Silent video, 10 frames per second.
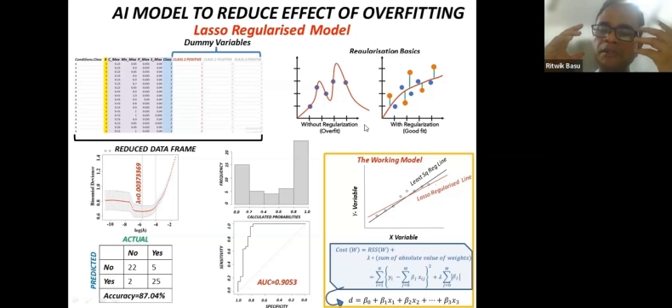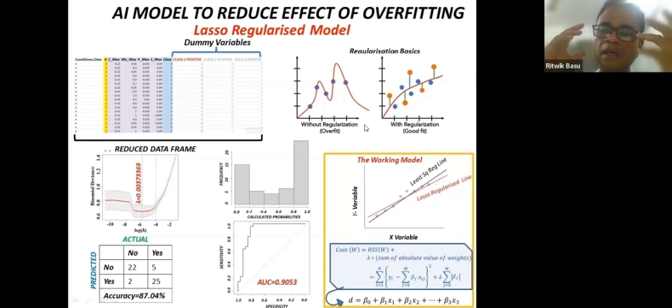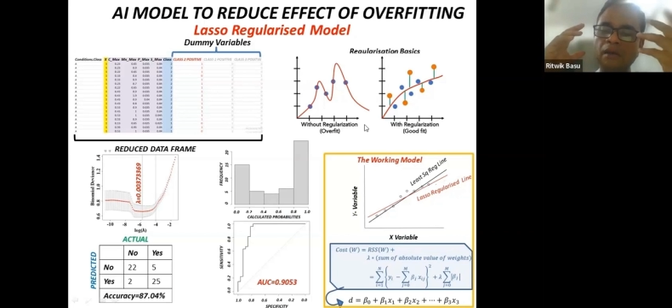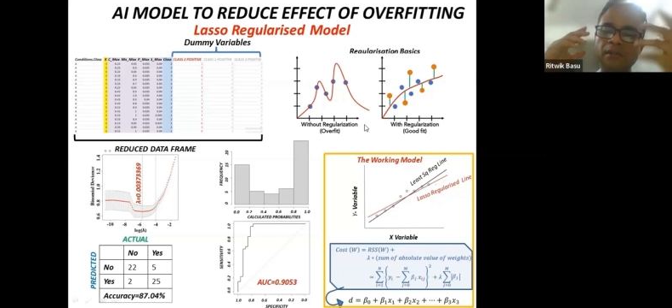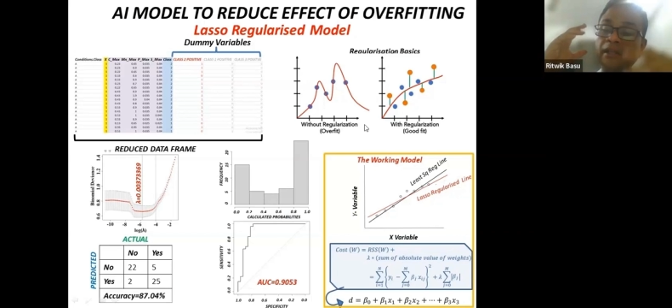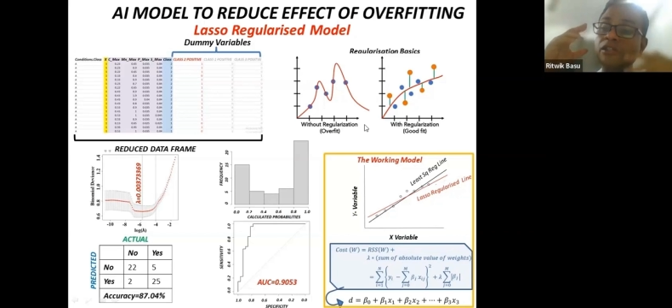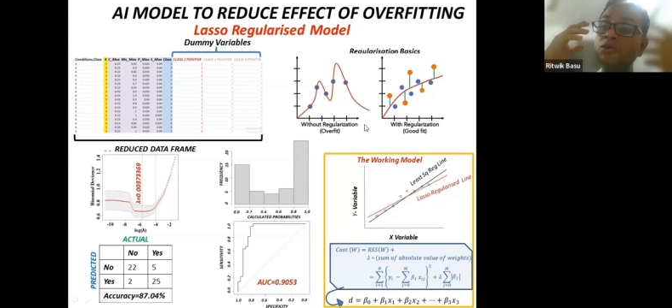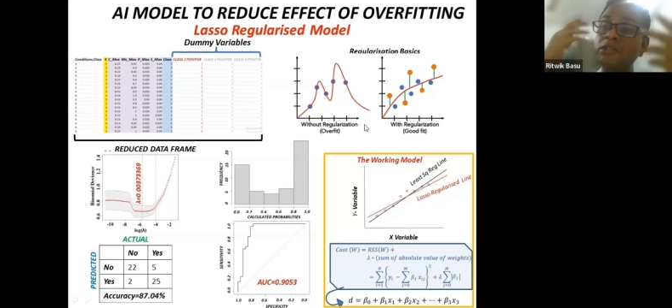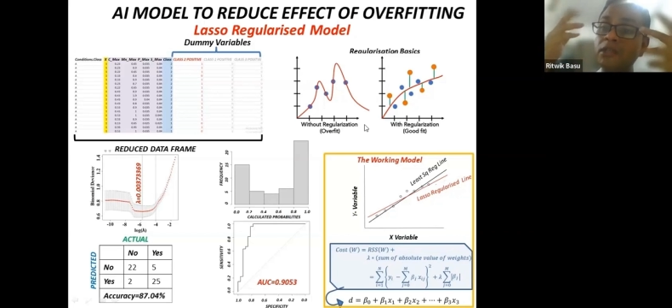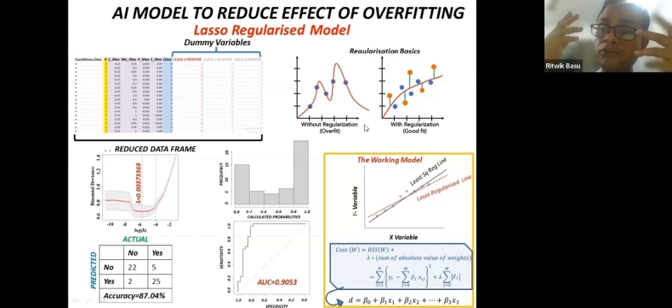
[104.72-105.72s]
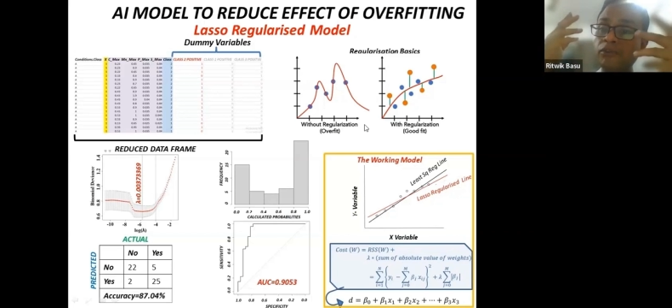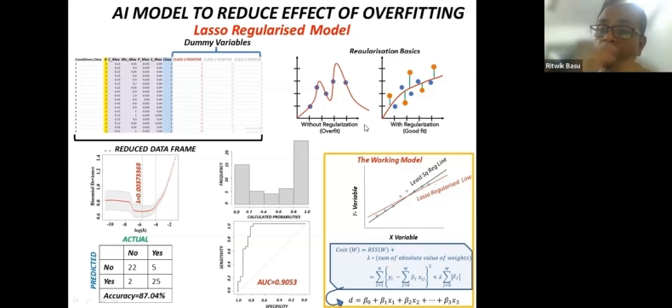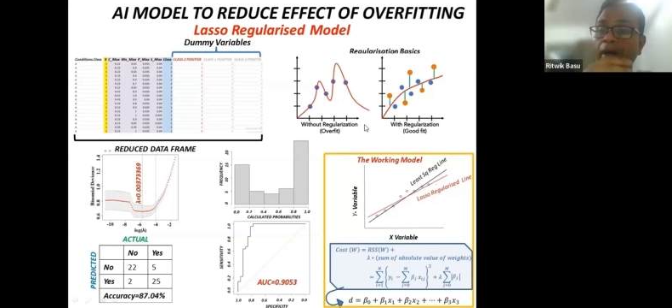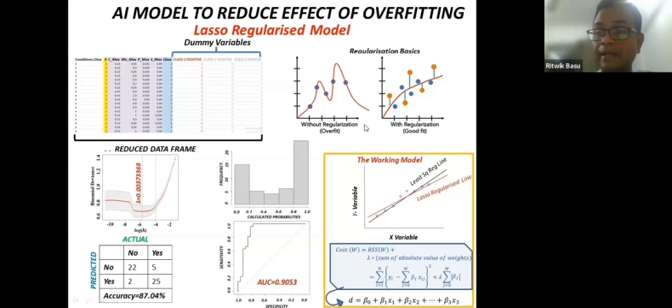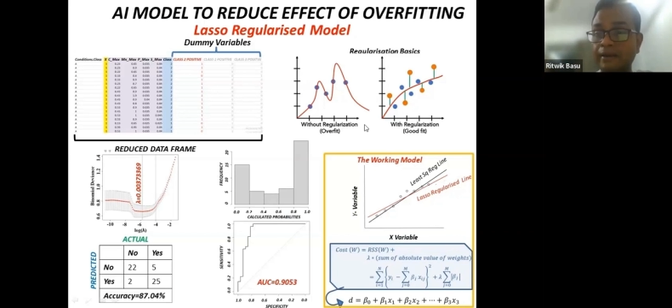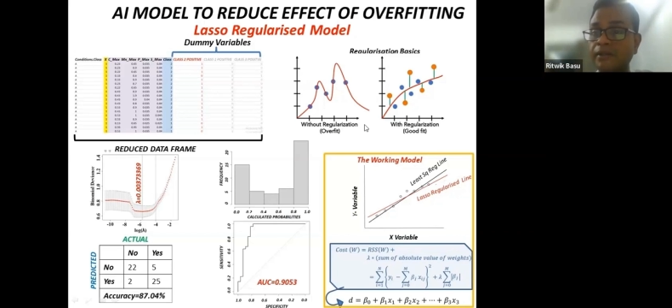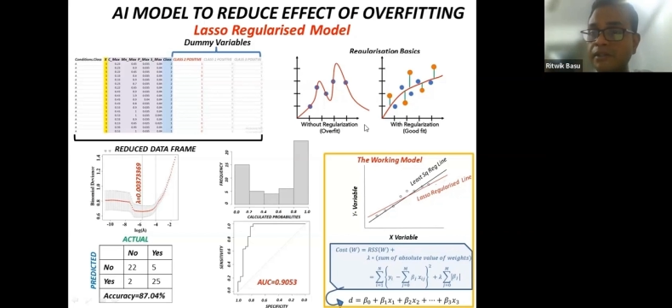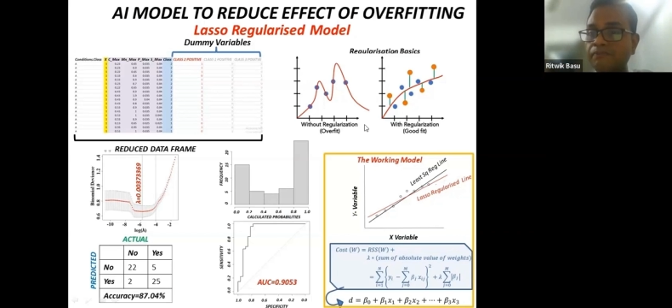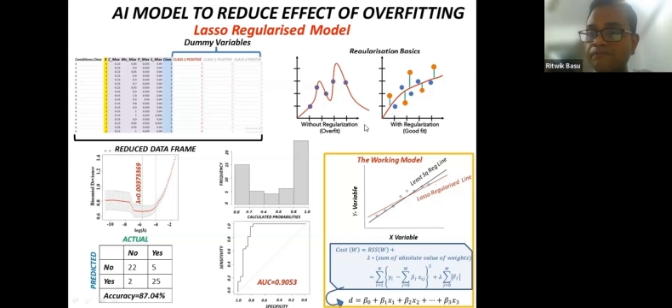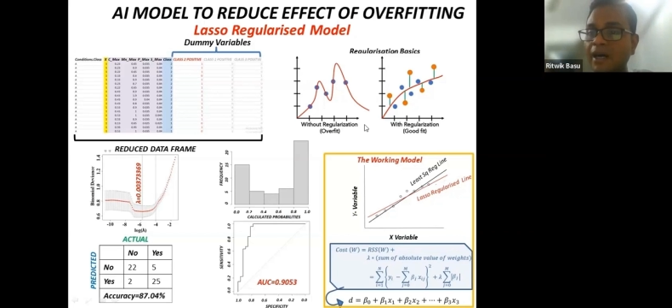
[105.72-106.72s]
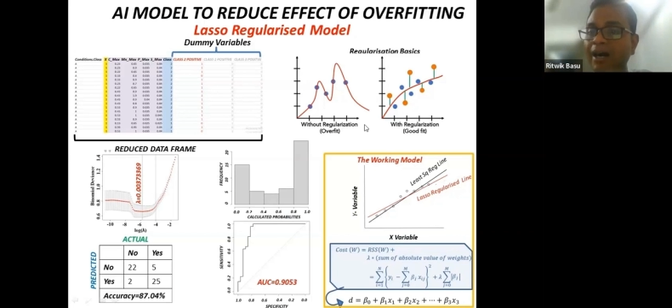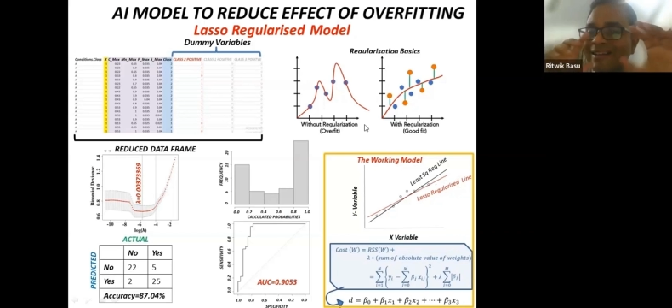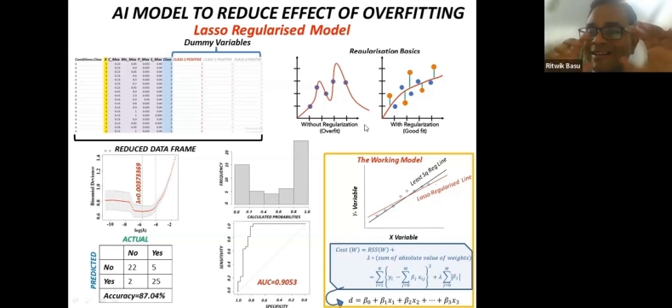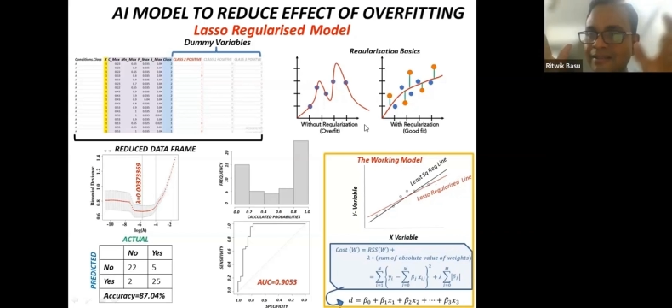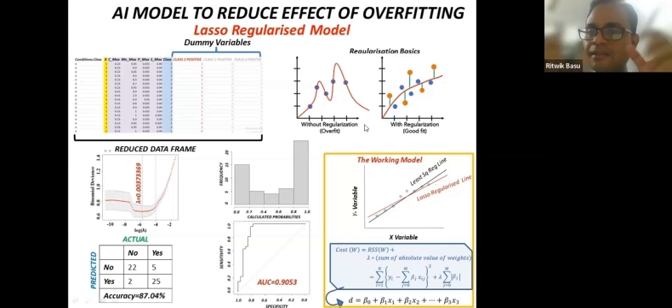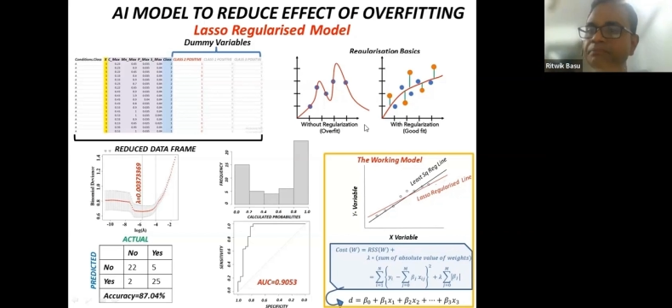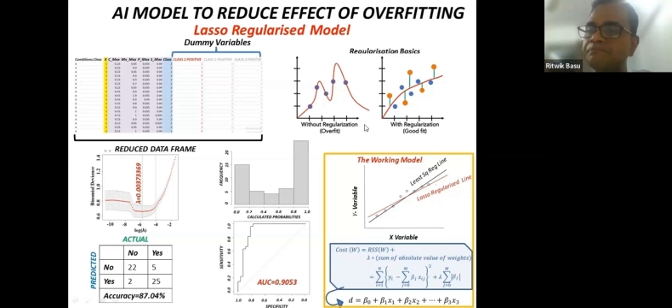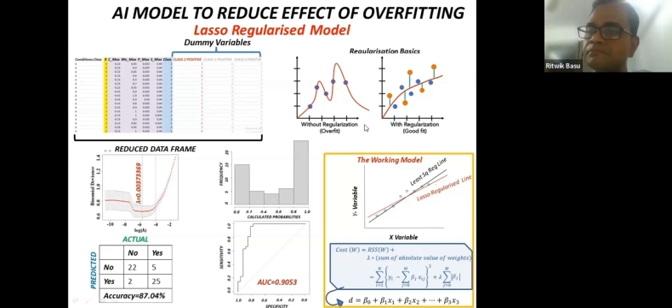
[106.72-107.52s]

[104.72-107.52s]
say the residual sum of the squared errors, RSS.